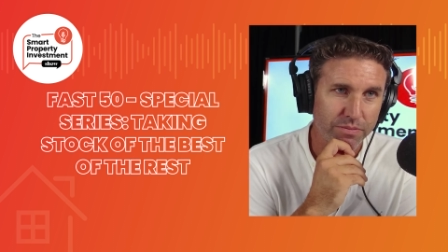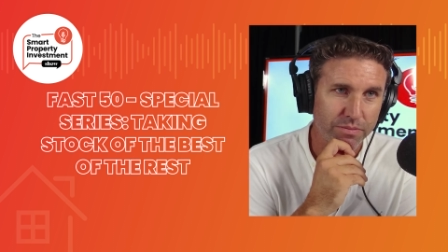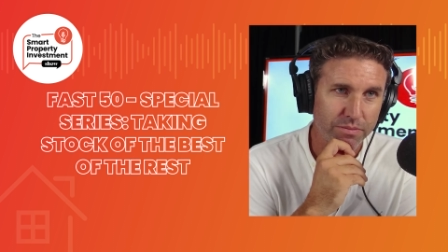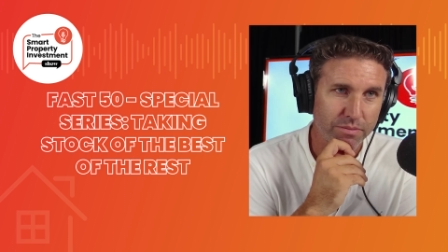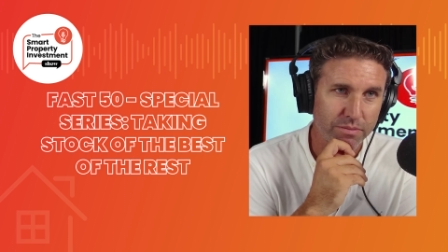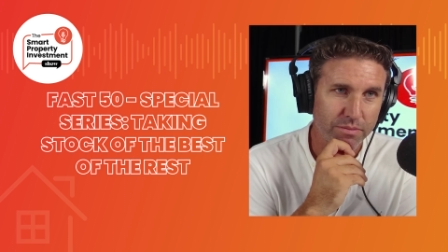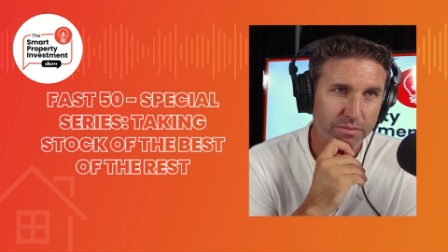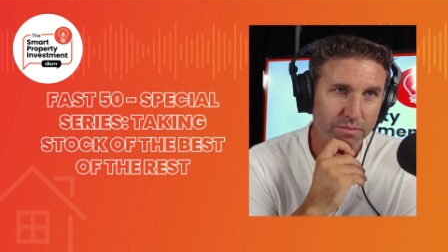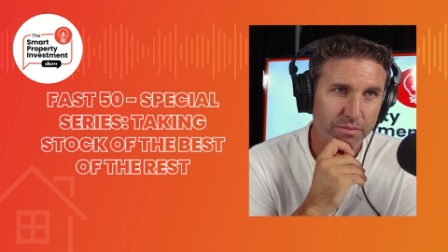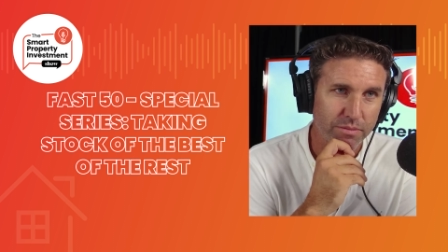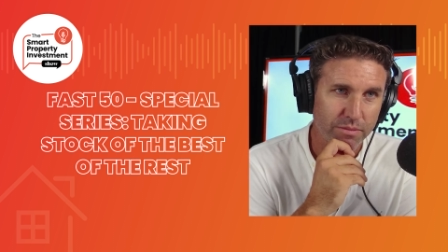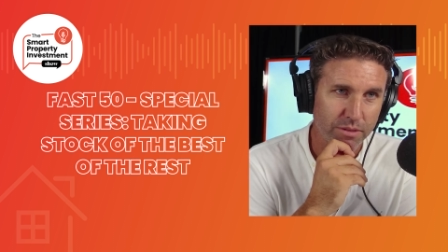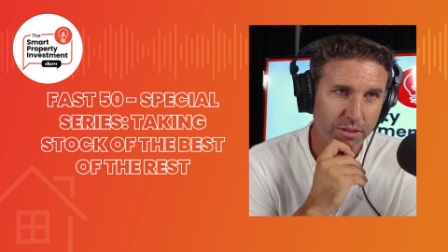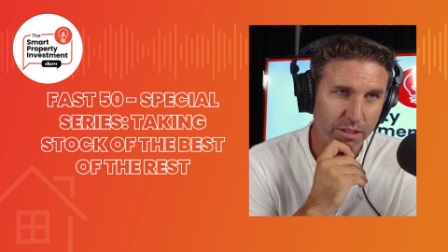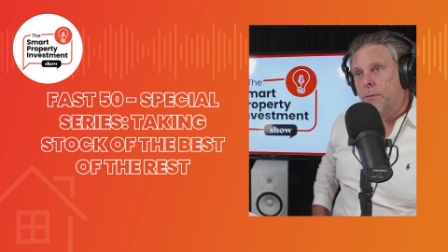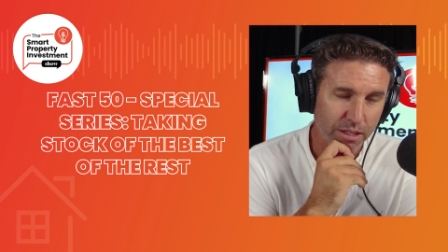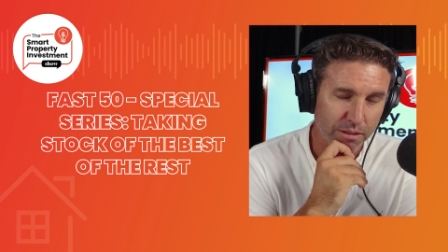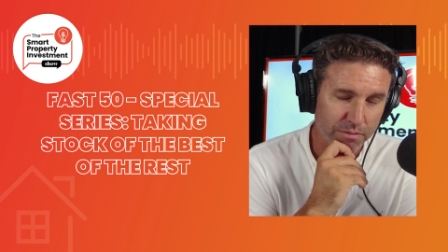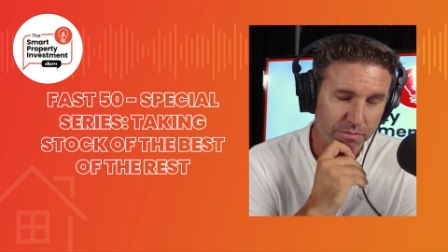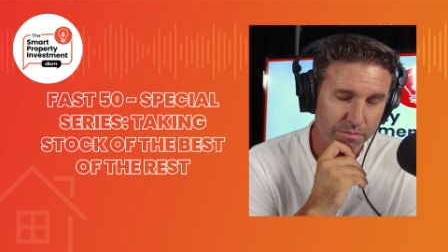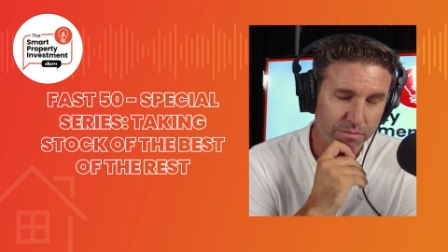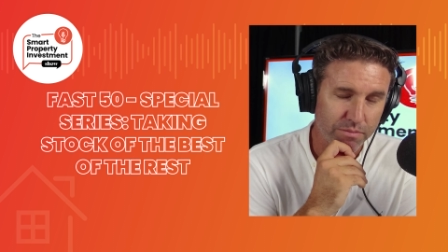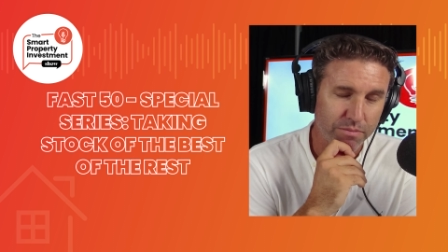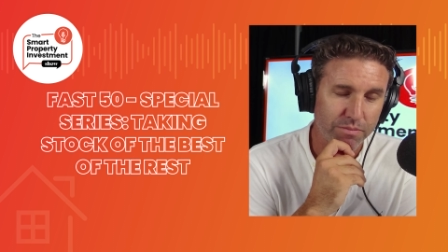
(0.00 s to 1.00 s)
um, uh,
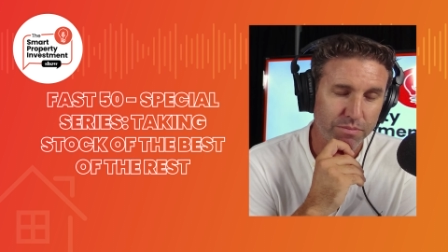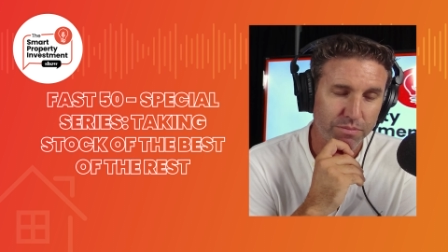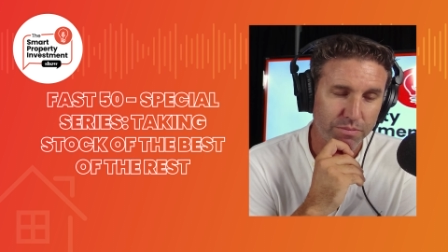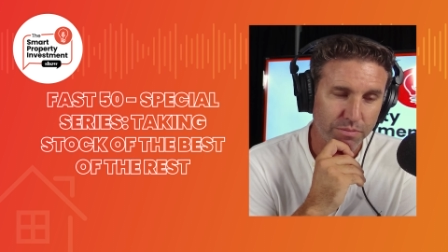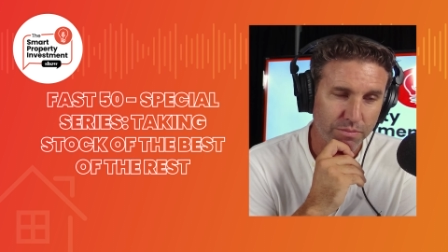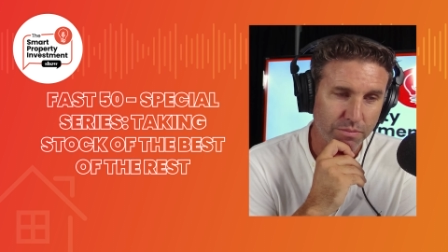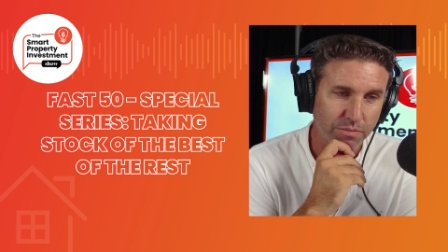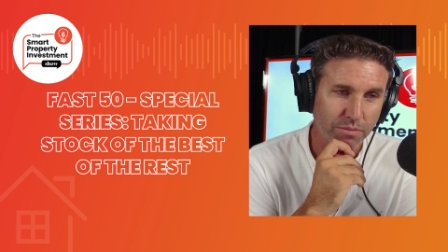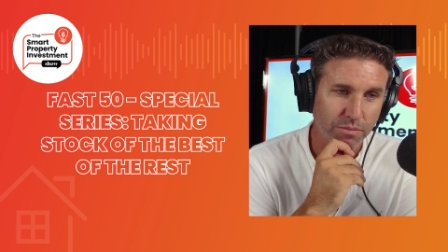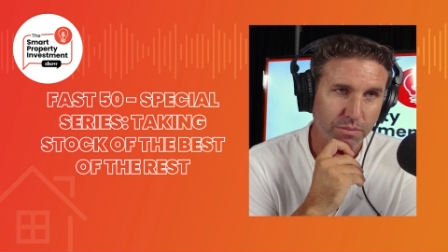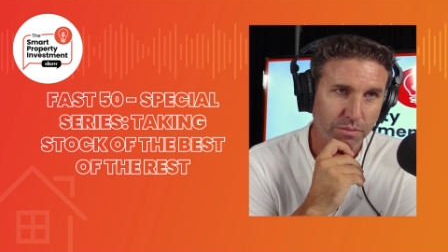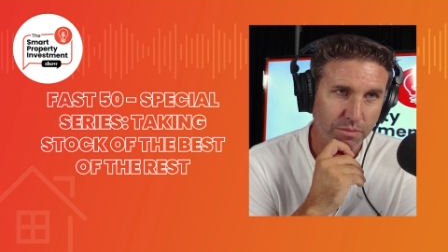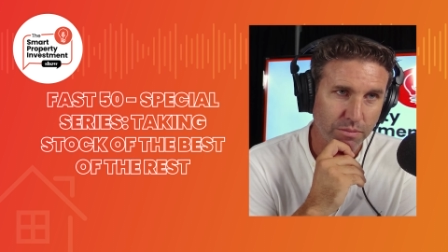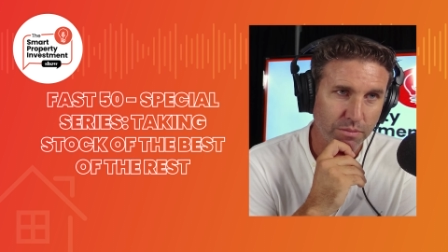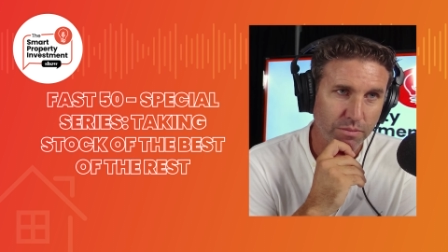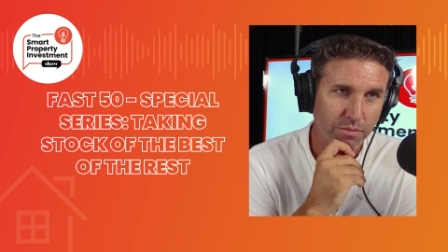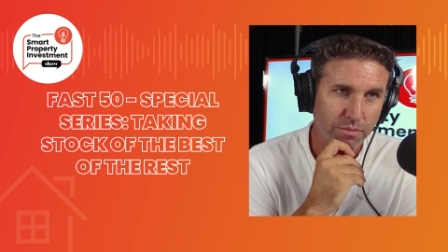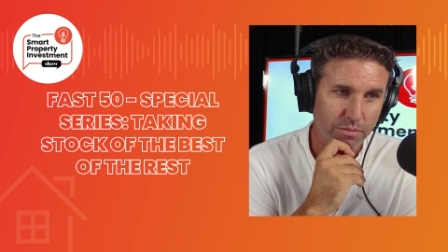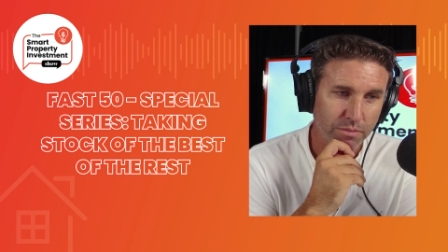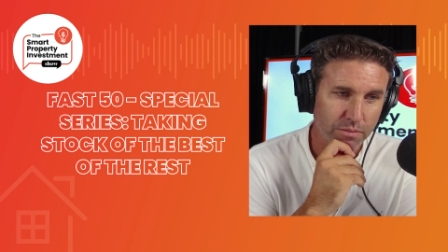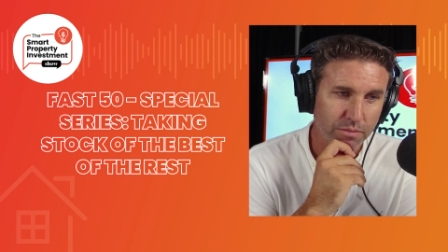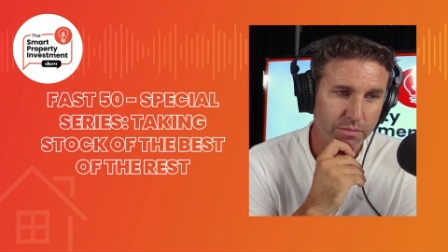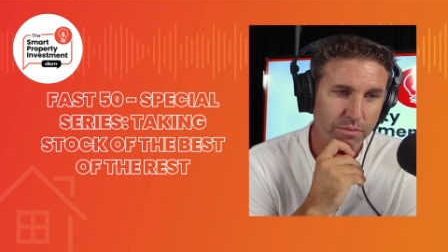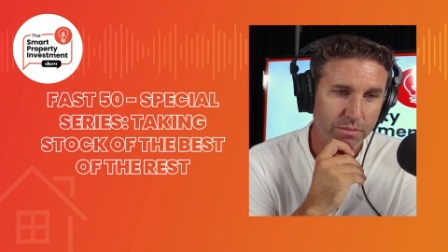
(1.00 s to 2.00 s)
which yep. is closer to Parra.
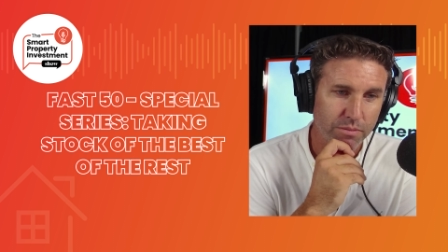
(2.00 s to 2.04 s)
